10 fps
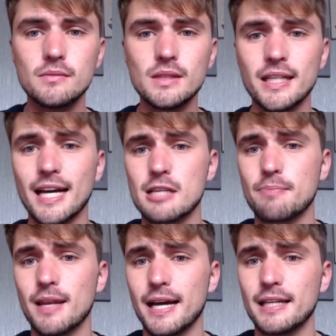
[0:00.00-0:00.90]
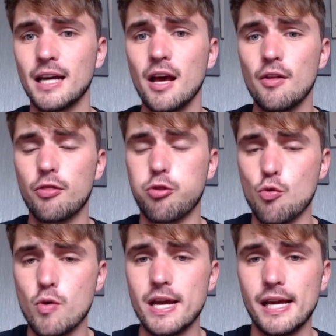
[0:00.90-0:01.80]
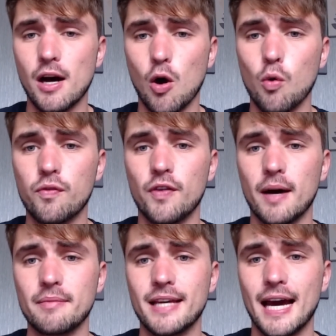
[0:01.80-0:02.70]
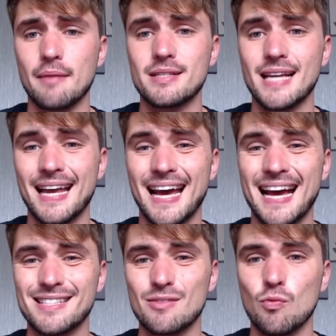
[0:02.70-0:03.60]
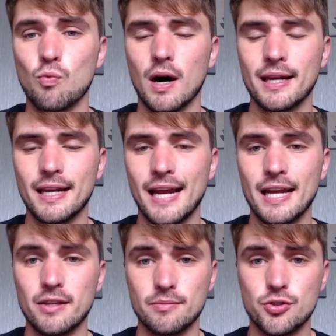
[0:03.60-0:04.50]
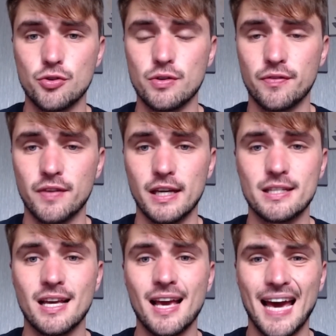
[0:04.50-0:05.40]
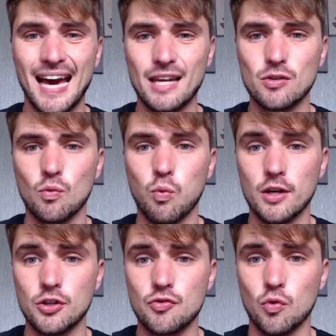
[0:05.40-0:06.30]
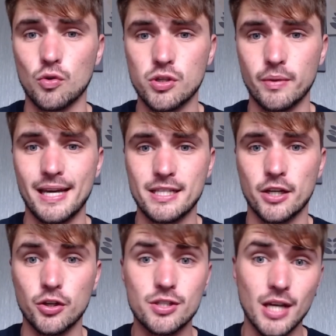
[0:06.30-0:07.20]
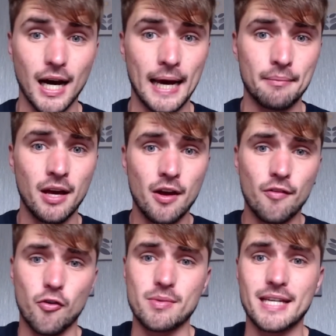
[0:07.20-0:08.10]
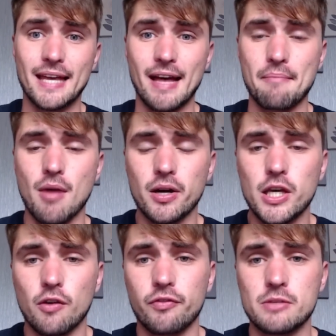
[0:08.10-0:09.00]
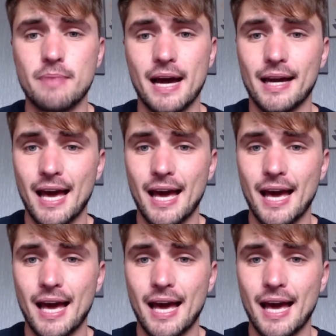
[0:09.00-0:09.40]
he has played 3 Old Firm games and hasn't won in any of them, 2 defeats and 1 draw. So it is a good time for him to get that monkey off his back,